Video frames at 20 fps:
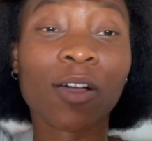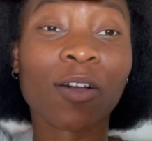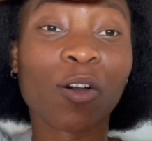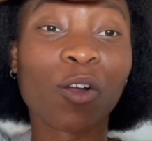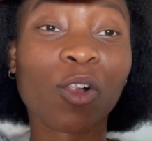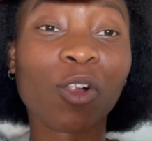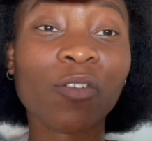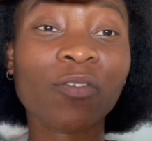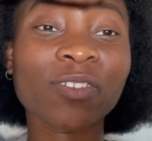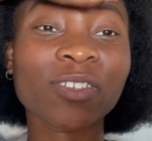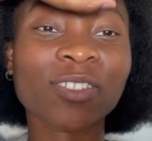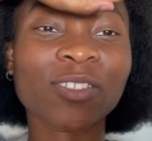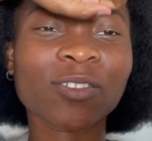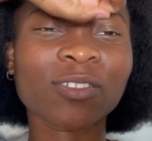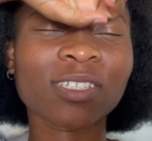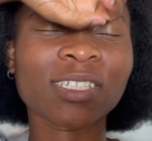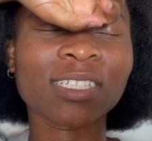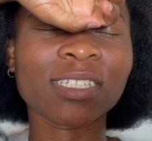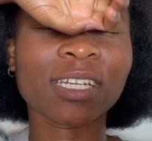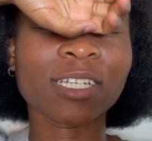all of a
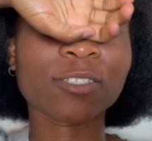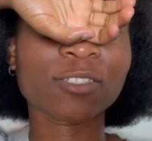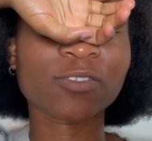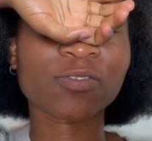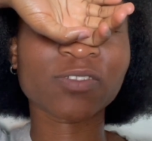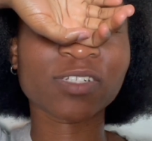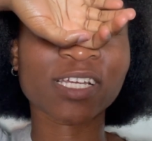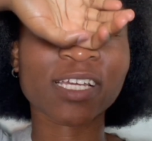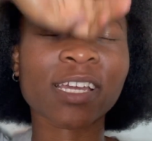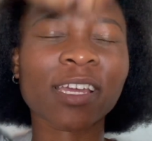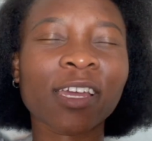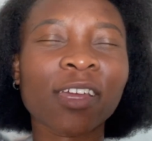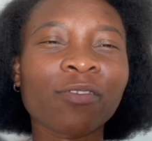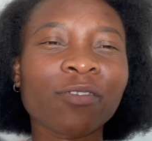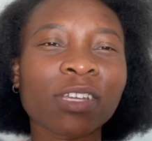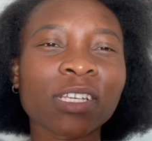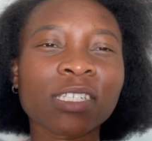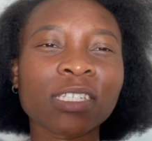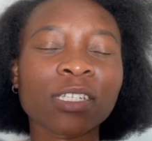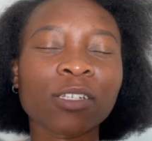sudden I just feel like
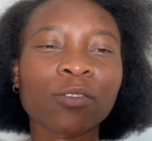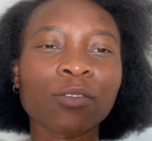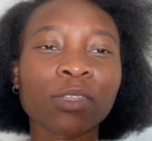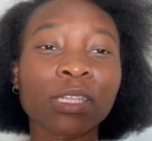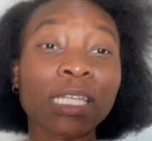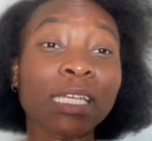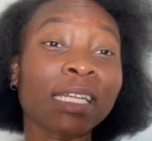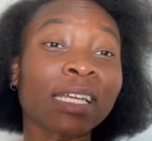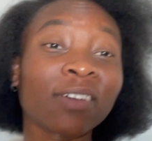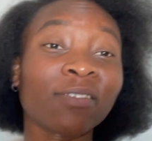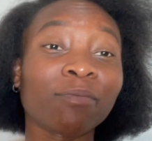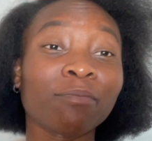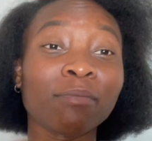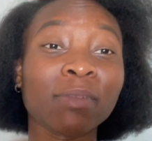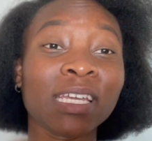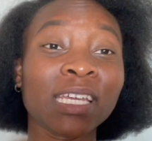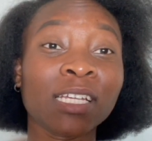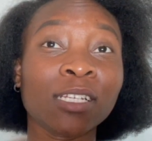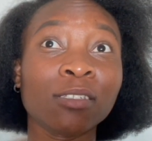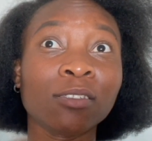every single thing I've
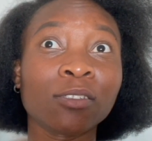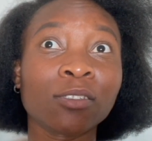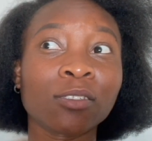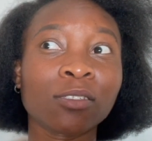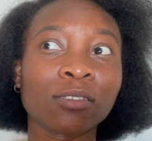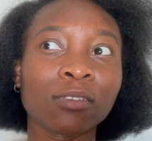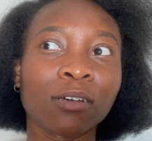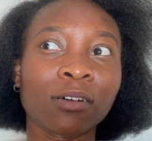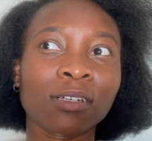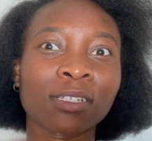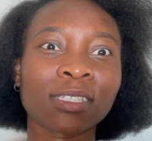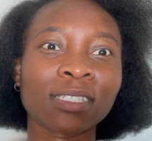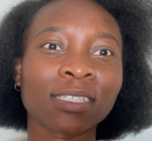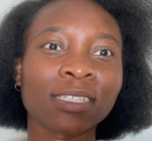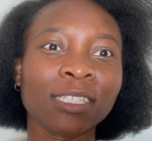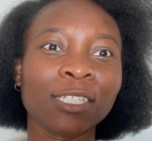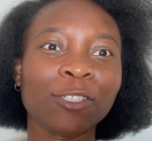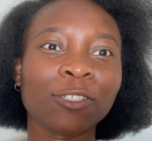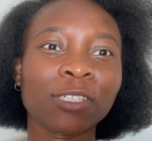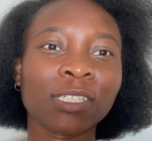made sucks,
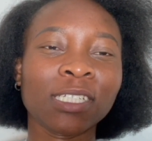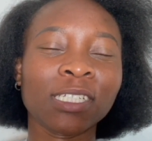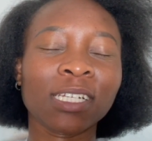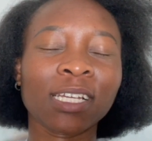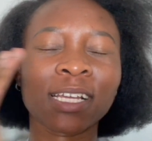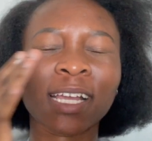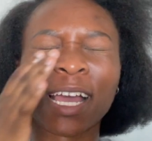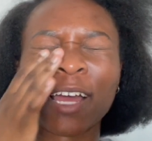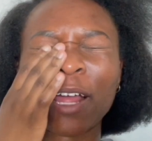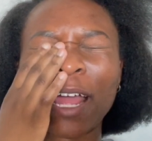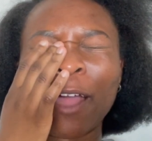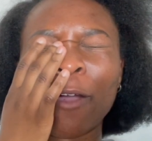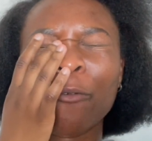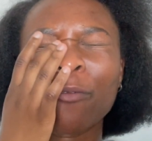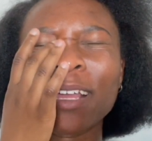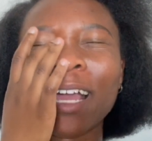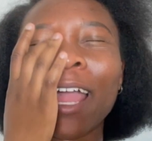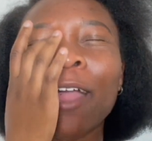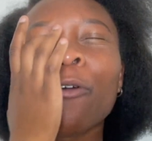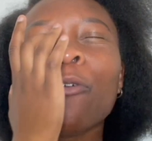literally. Like I
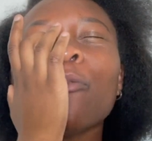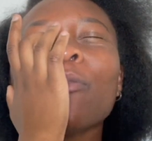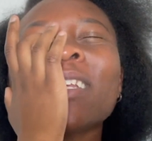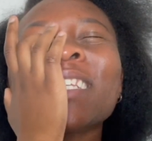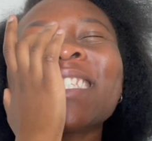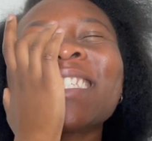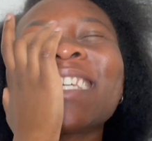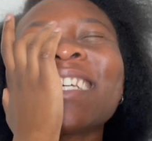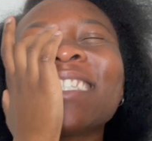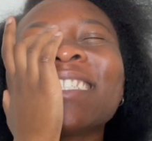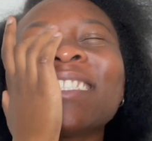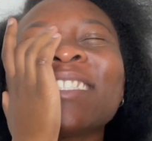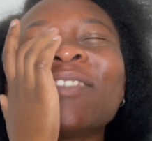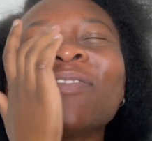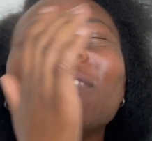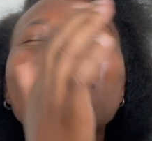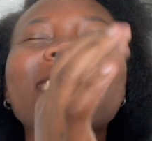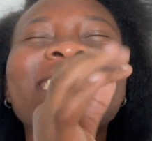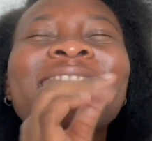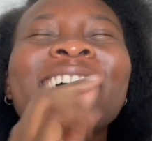always get this
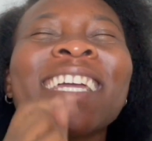feeling, I